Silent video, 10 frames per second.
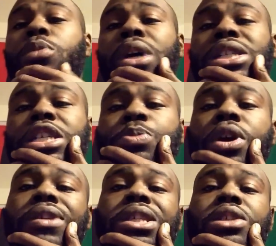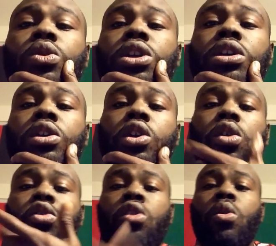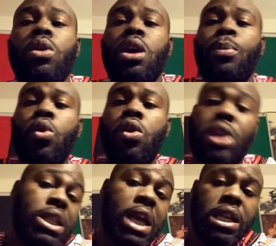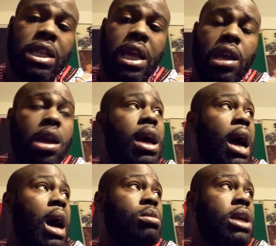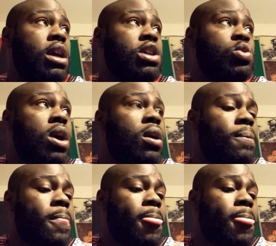much experience this on your, growing up or in your day-to-day out there as well.